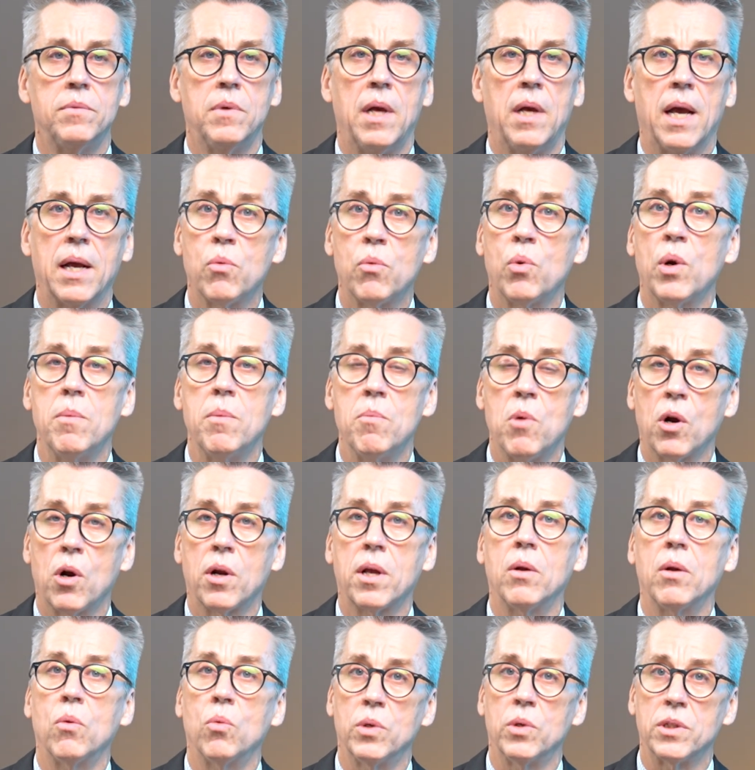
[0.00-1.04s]
equity
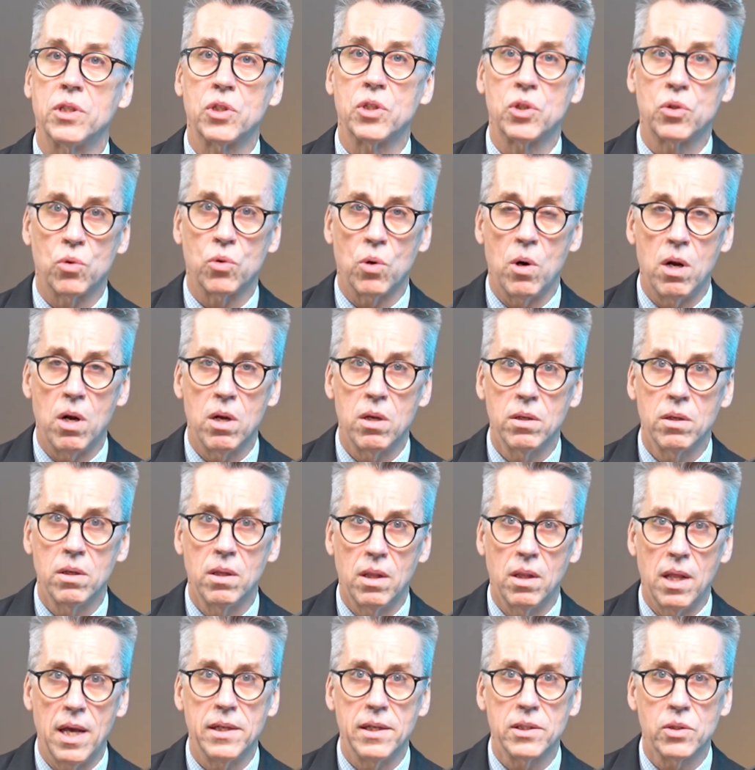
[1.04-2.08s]
market was strong
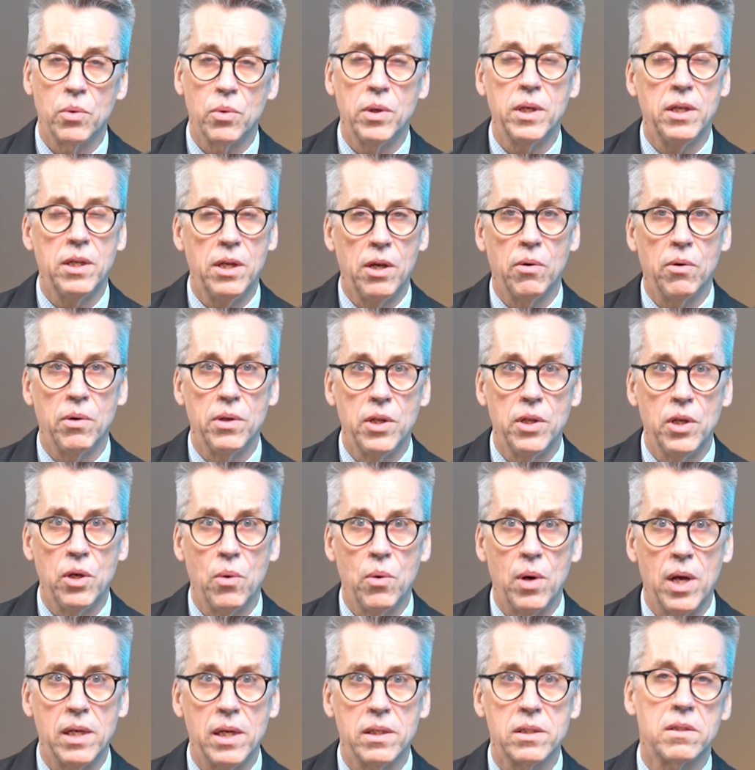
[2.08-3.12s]
last week here in the
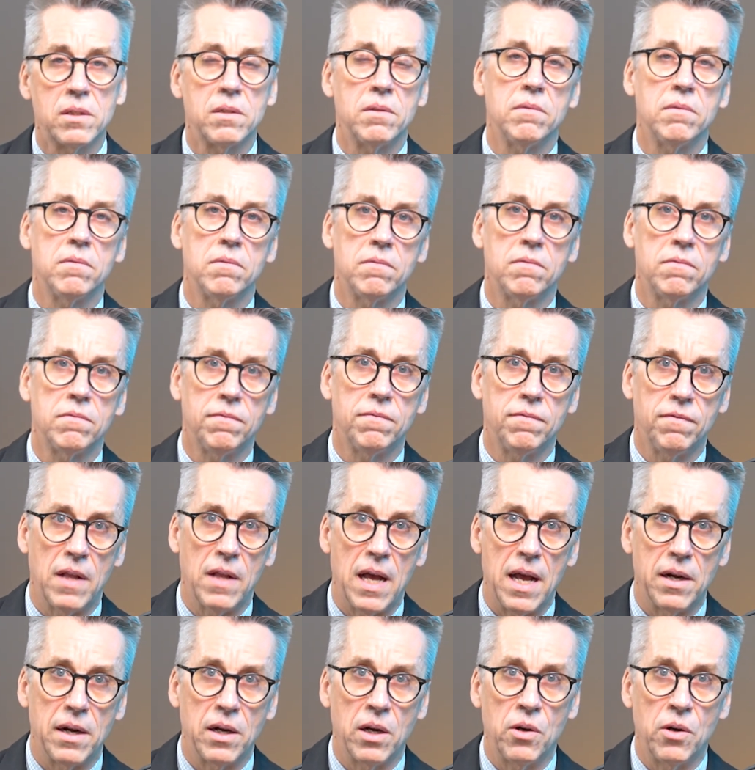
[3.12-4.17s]
U.S.,
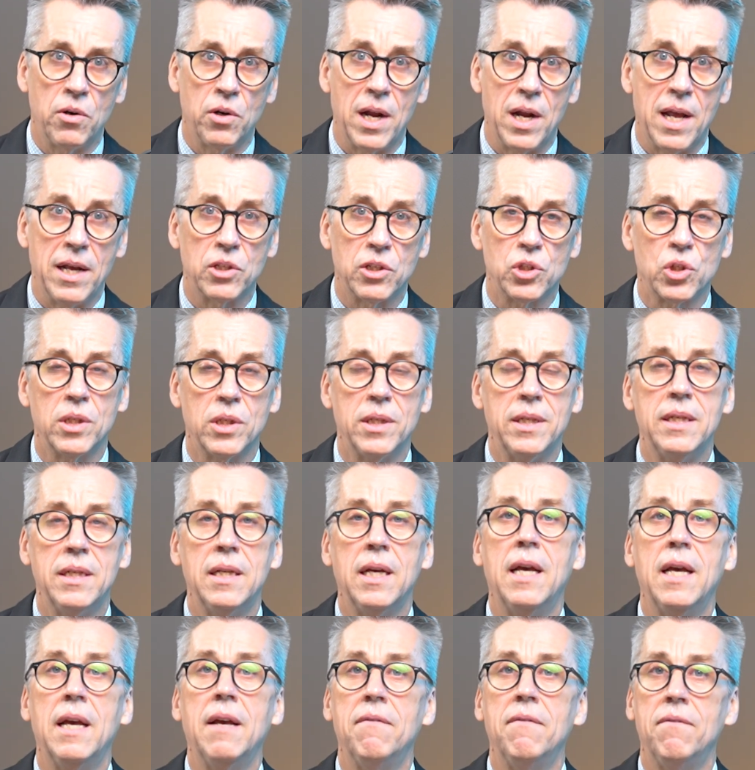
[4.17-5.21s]
flat internationally,
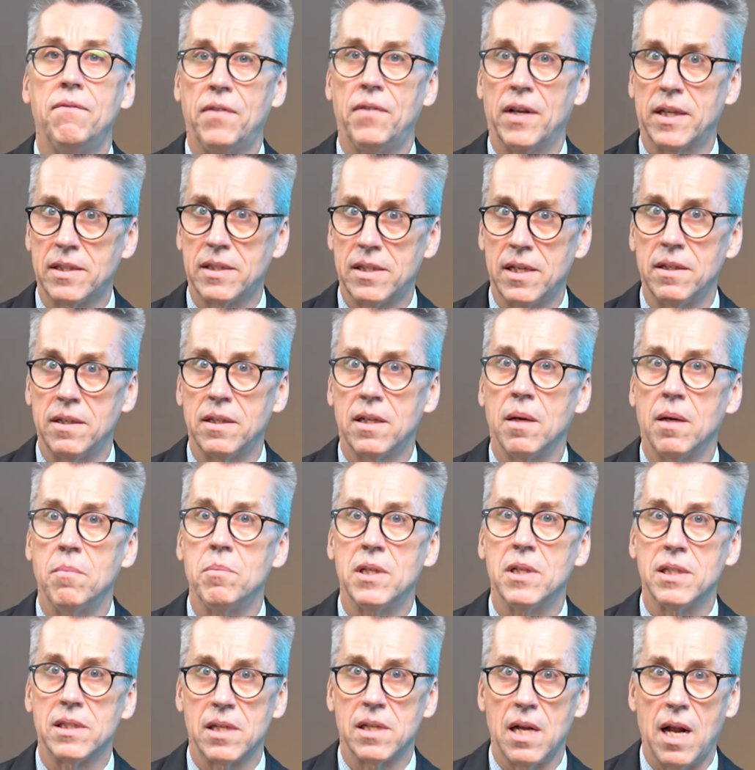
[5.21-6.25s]
fixed income
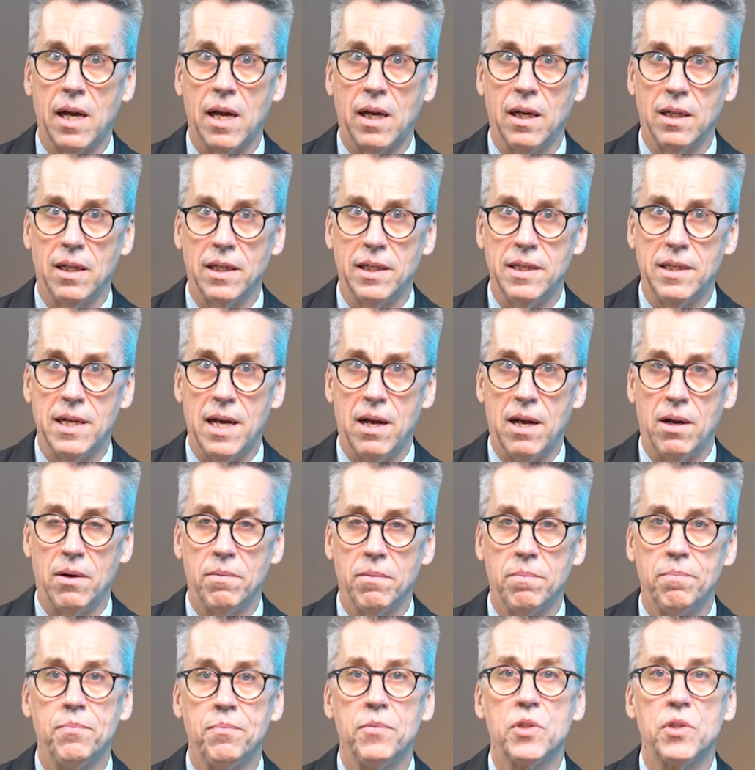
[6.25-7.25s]
decidedly down.